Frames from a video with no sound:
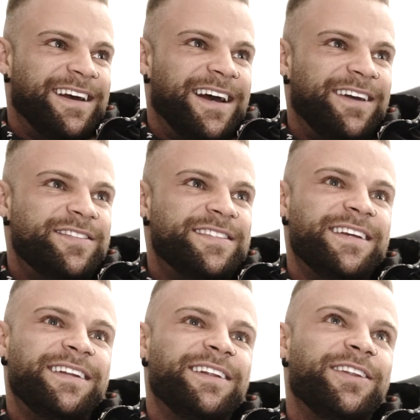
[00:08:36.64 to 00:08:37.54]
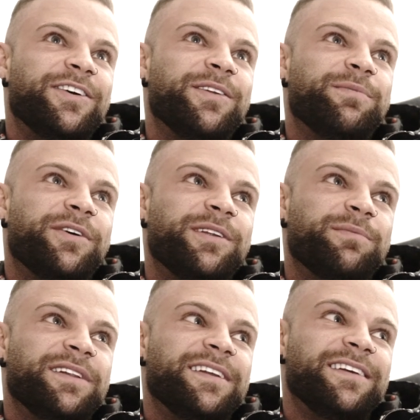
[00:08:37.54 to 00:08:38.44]
I've seen a lot of
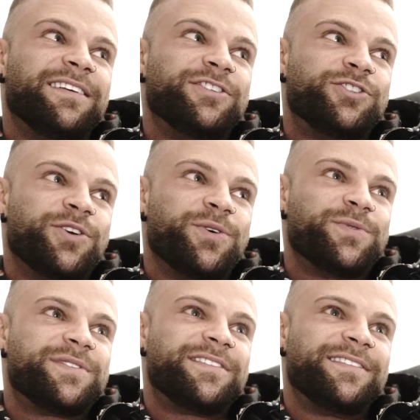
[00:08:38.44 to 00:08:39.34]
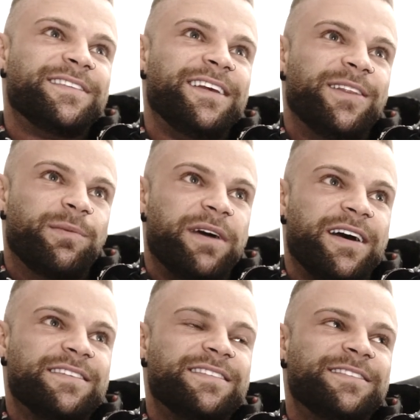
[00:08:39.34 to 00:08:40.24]
bodybuilding shows in the
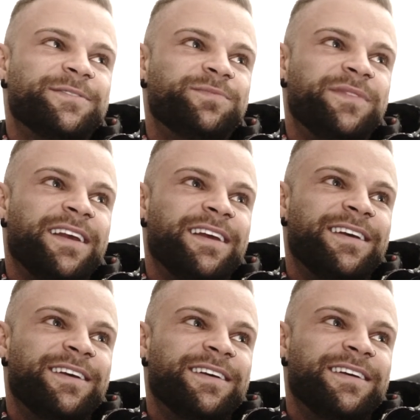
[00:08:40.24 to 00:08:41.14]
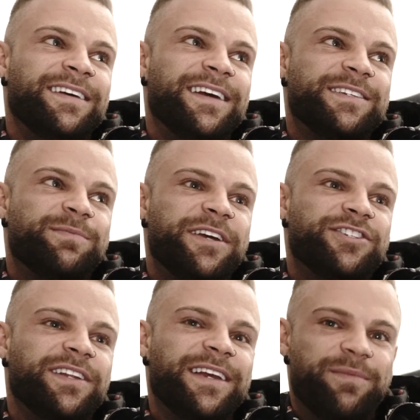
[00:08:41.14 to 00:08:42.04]
past,
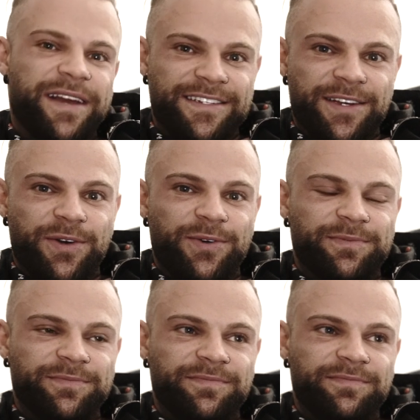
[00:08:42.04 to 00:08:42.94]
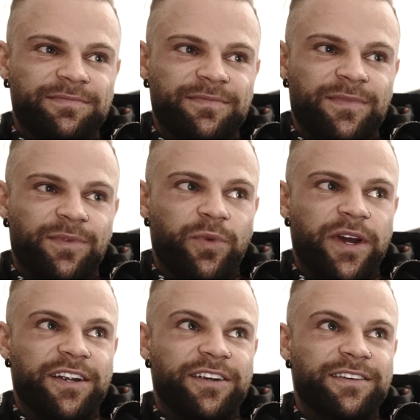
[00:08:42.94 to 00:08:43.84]
especially in Mexico,
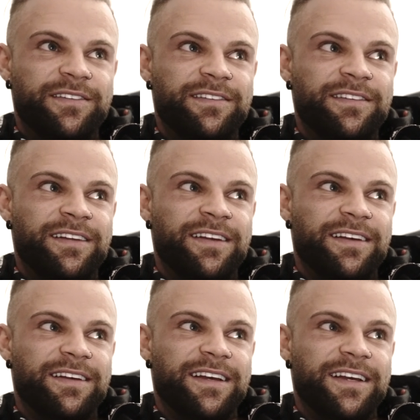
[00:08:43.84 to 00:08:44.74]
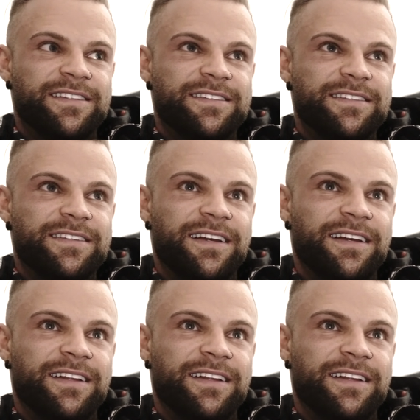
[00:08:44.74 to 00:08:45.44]
where it's,